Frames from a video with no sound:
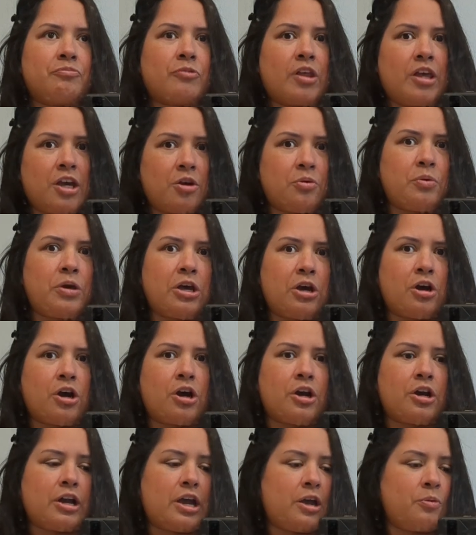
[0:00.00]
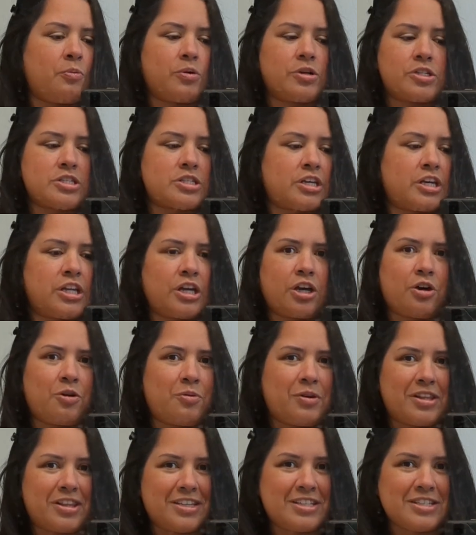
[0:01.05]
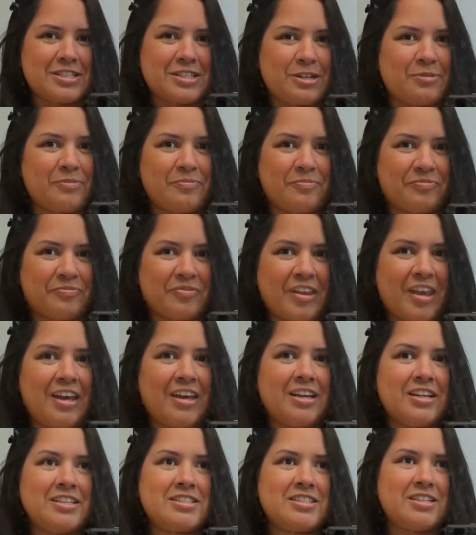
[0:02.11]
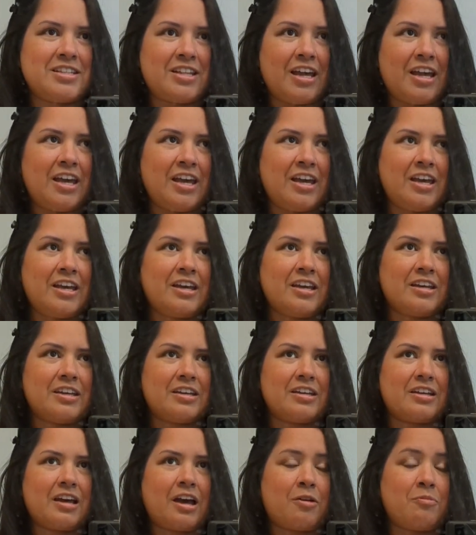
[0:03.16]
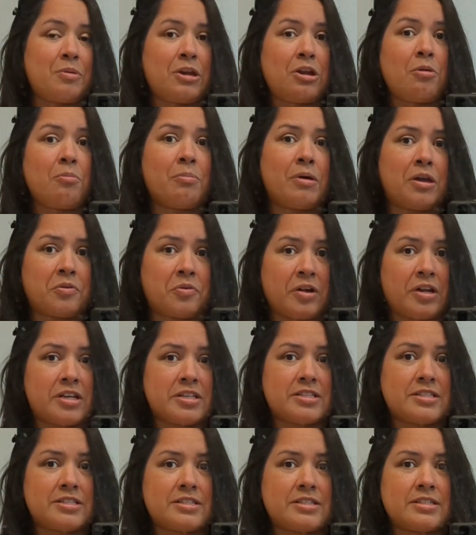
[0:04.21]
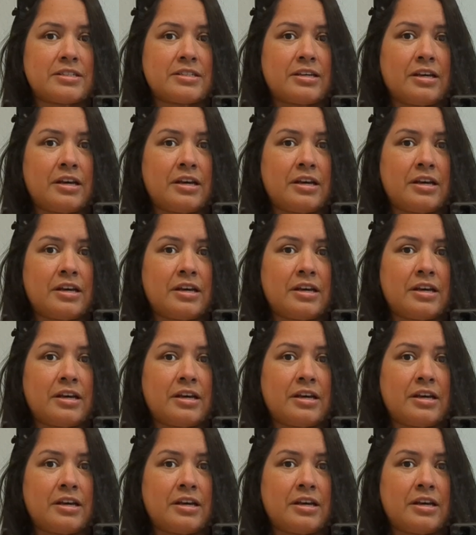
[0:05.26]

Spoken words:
here we are, and we're just going to go with it. So today I've been on bed rest.